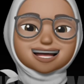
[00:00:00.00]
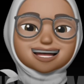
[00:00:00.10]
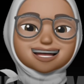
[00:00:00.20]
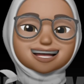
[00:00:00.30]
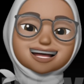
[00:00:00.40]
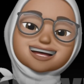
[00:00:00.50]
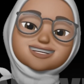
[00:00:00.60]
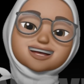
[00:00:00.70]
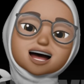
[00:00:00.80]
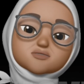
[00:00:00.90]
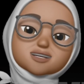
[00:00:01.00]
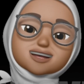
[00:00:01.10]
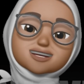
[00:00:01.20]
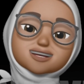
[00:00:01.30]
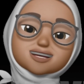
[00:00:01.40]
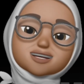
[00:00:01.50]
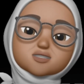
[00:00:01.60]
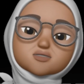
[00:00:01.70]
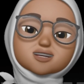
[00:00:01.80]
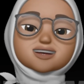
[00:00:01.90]
then wrap it
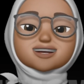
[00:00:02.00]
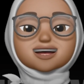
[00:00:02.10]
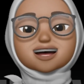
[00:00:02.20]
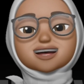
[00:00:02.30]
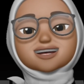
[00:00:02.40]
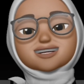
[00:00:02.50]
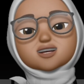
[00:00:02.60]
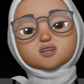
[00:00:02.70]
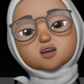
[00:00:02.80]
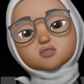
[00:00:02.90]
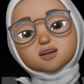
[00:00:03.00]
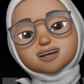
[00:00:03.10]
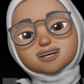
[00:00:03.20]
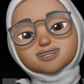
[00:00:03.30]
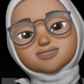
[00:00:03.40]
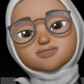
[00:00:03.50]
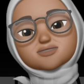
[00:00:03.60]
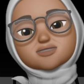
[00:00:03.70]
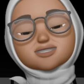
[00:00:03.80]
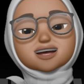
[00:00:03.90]
with strawberry,
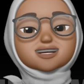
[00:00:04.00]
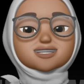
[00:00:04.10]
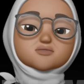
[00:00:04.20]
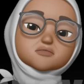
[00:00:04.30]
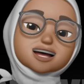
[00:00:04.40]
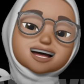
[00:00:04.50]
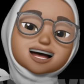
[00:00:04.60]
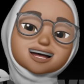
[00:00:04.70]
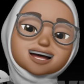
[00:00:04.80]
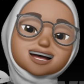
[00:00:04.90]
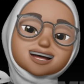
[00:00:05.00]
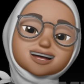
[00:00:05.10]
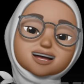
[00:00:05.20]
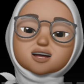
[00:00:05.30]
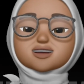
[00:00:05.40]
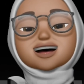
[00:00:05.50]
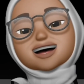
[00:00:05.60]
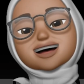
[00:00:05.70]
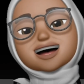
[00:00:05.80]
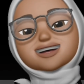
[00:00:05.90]
banana, or
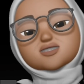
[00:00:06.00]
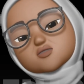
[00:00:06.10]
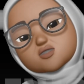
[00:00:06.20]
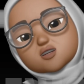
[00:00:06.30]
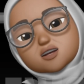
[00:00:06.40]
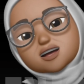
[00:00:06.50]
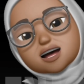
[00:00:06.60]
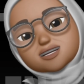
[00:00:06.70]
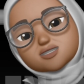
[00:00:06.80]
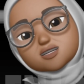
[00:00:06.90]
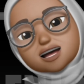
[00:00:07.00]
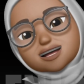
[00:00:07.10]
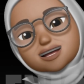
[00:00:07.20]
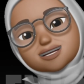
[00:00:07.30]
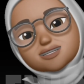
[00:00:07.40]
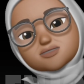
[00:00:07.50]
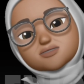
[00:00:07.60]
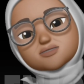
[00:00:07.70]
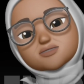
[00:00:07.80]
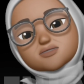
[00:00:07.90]
any other fruit that you like.
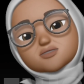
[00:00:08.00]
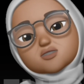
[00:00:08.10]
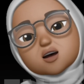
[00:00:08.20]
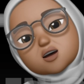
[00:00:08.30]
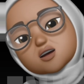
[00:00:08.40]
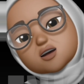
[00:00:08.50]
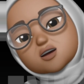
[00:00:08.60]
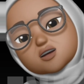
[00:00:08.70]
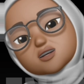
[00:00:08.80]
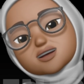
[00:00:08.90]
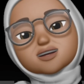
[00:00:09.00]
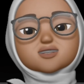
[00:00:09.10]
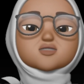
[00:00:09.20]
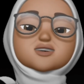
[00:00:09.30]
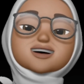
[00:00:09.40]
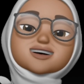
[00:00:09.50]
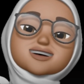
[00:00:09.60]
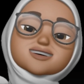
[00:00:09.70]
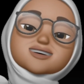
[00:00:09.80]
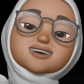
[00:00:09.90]
Or you can
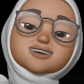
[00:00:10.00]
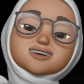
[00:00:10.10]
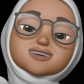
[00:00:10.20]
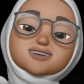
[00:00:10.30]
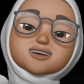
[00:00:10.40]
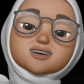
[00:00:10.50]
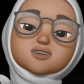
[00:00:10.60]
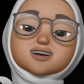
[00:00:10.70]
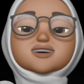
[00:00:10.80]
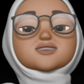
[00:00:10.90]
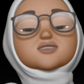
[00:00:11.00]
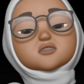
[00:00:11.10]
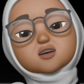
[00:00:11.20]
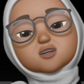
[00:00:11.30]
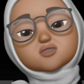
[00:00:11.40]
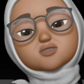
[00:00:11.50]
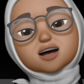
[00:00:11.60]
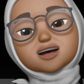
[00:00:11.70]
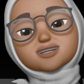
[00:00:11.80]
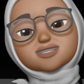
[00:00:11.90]
drizzle it with a little bit of
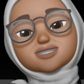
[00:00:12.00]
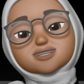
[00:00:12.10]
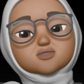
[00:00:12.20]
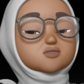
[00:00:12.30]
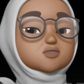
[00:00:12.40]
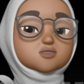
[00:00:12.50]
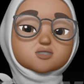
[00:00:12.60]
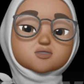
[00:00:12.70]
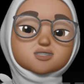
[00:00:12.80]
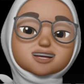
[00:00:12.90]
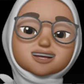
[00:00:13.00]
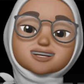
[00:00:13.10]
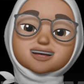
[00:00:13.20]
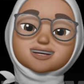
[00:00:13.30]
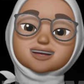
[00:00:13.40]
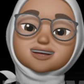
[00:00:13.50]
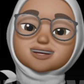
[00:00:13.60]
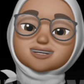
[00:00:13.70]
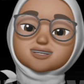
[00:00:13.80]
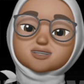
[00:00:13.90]
honey for those kids that
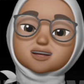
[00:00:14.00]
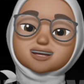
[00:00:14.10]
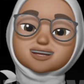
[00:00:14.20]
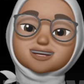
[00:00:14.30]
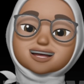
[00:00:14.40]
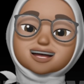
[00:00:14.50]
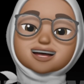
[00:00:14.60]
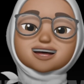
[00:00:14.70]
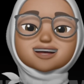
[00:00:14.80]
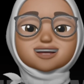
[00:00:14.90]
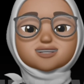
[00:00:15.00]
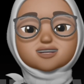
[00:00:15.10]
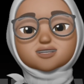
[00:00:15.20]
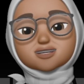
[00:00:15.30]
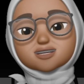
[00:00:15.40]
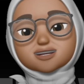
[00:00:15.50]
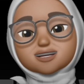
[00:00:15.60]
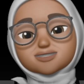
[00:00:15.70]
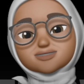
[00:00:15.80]
like it sweet. Enjoy.